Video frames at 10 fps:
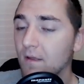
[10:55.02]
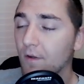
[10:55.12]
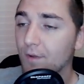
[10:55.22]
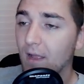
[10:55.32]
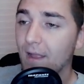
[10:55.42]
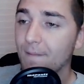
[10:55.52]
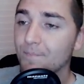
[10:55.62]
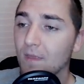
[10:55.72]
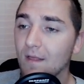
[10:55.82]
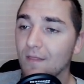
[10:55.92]
Okay,
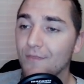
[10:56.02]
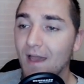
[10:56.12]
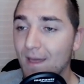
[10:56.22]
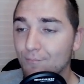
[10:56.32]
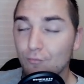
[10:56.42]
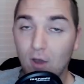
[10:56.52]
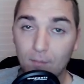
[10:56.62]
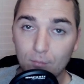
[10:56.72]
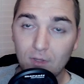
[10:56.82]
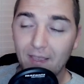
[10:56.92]
that
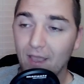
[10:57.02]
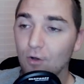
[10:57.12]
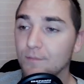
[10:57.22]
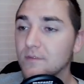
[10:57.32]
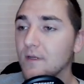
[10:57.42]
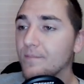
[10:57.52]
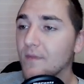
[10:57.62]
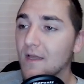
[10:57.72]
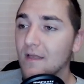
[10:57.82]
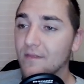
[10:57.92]
probably helped.
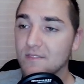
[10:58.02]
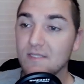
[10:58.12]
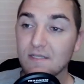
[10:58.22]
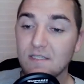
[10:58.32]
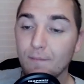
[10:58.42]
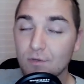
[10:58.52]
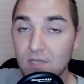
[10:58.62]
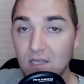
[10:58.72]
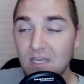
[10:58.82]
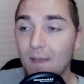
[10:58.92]
The
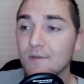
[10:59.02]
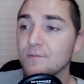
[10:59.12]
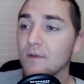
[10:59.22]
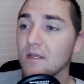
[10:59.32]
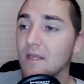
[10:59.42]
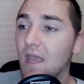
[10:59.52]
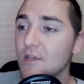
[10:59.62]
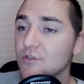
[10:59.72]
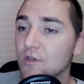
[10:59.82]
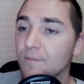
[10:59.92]
60% damage
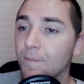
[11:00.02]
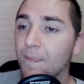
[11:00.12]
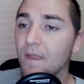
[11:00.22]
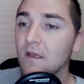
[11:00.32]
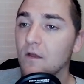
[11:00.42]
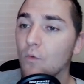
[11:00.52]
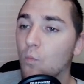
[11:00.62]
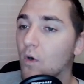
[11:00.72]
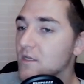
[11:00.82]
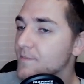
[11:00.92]
mitigation
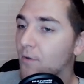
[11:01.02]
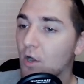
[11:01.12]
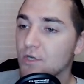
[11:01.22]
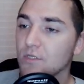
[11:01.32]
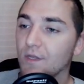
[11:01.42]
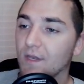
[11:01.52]
was partially